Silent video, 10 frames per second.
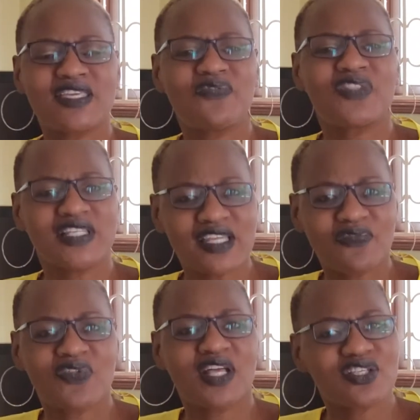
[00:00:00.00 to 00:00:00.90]
give the
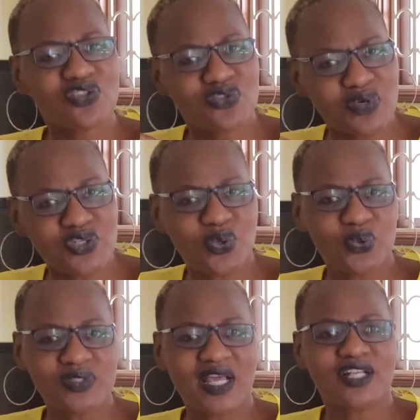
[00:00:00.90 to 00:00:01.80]
devil that
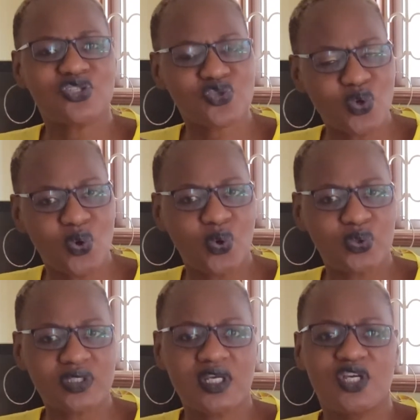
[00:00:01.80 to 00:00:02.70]
threshold and
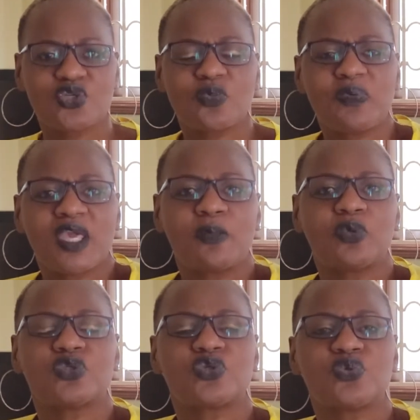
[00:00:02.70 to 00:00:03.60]
stronghold to be
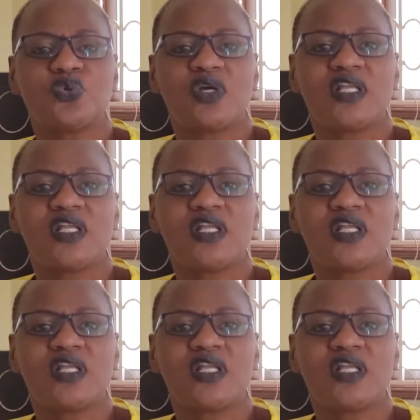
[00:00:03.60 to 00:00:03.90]
able to